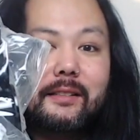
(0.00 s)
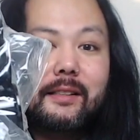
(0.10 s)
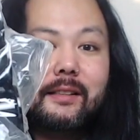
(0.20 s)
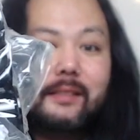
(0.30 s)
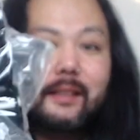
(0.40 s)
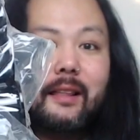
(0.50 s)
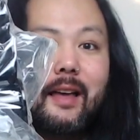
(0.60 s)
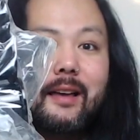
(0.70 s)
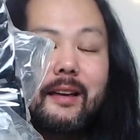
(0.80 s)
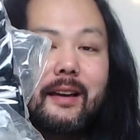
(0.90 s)
Do you see
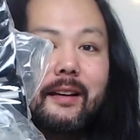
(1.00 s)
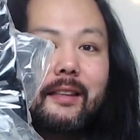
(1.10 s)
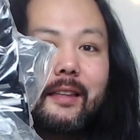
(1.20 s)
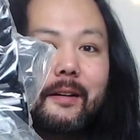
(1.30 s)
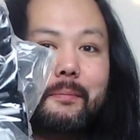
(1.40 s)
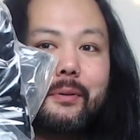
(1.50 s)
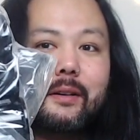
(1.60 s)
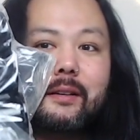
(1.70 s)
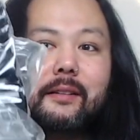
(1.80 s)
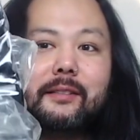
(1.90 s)
that? They're
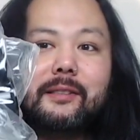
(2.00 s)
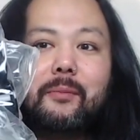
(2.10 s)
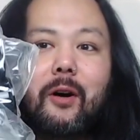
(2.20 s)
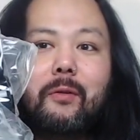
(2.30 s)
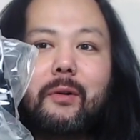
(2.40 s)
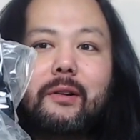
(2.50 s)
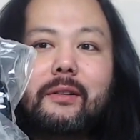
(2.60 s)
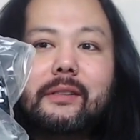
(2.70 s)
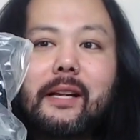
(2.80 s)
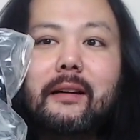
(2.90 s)
pretty small
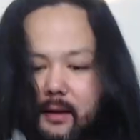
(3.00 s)
rollers.